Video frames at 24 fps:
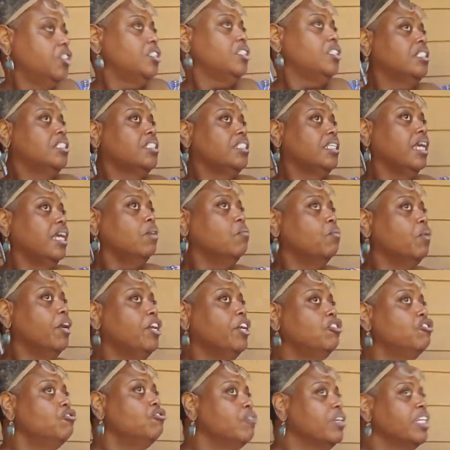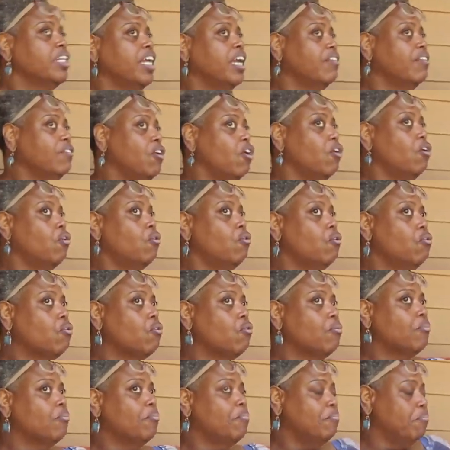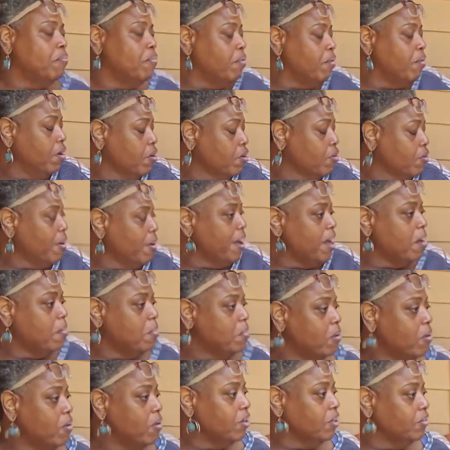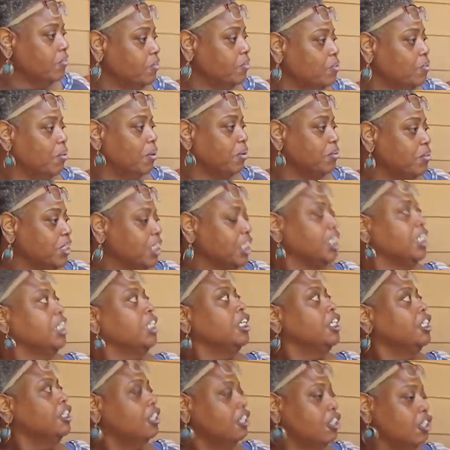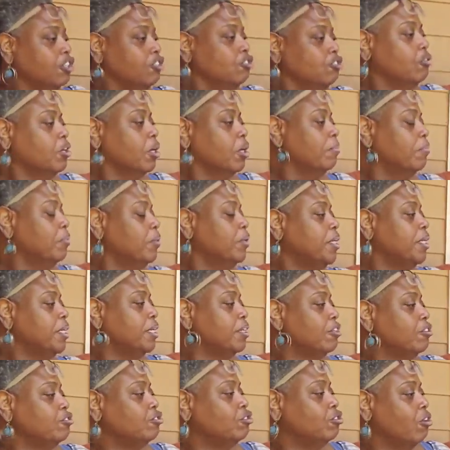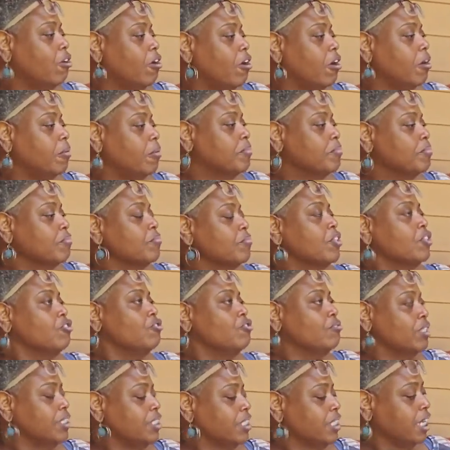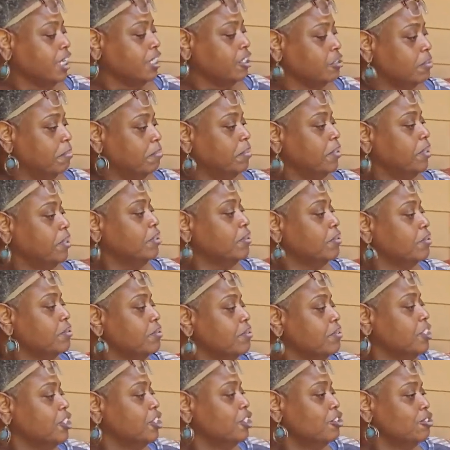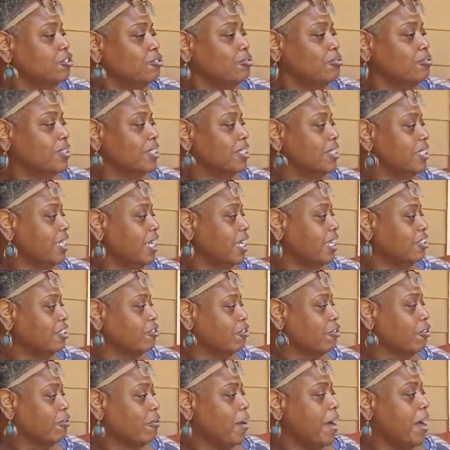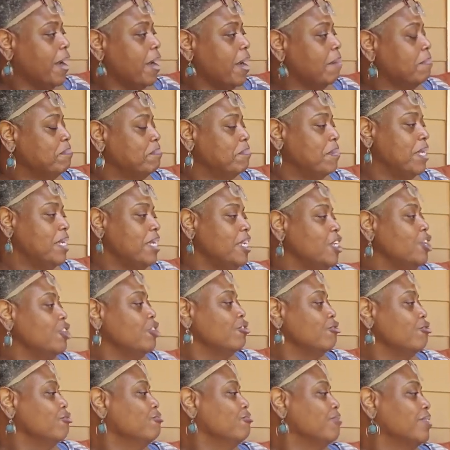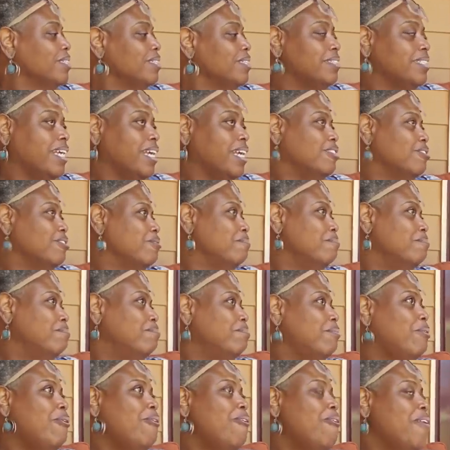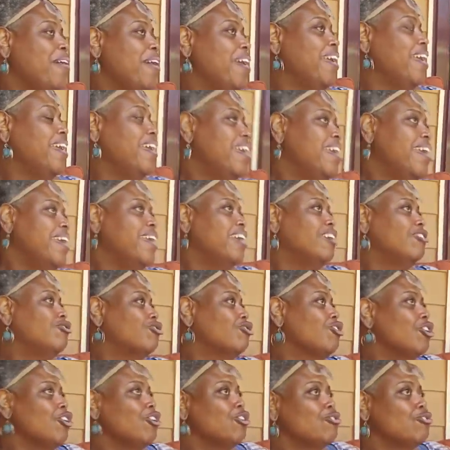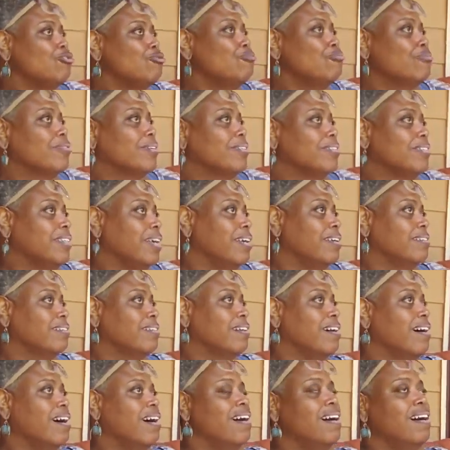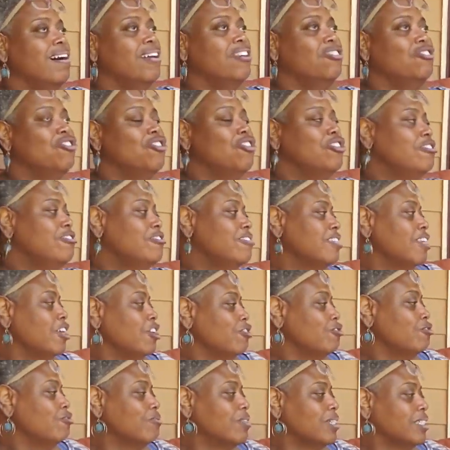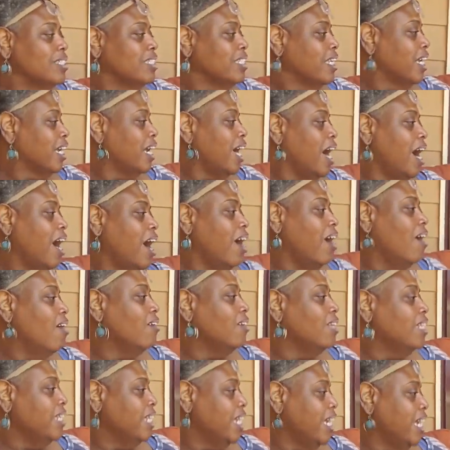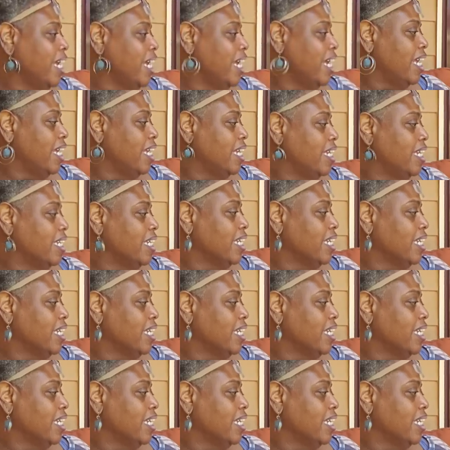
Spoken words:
Just the same way you can have a crab ball if you wanted it. And you can put it in a jar. You can take the pickles, you can take the crab meat, you can take the boiled eggs, you can take the onions, you can take all of that